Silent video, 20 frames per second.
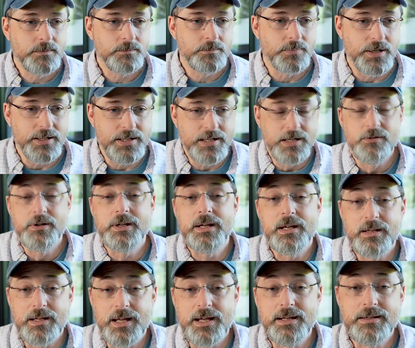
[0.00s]
But hearing
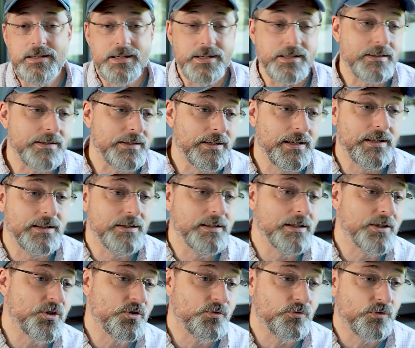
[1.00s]
it like this, in
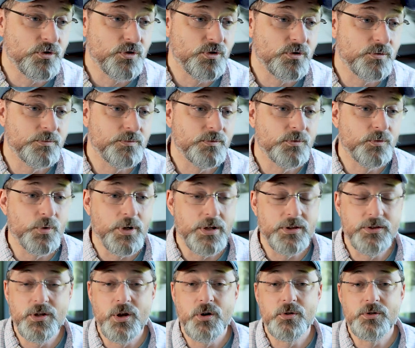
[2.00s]
this room,
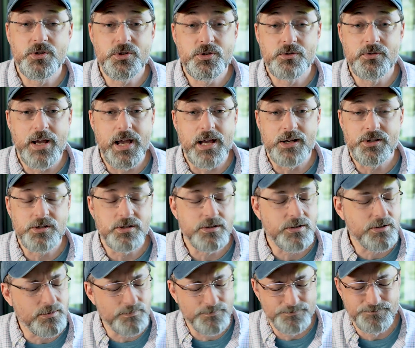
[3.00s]
with no
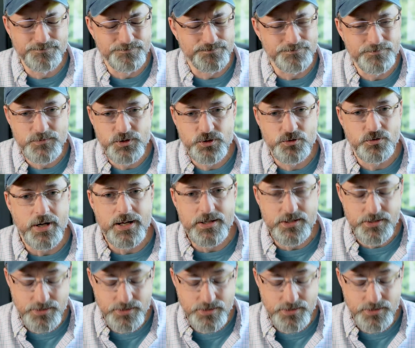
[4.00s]
distractions, great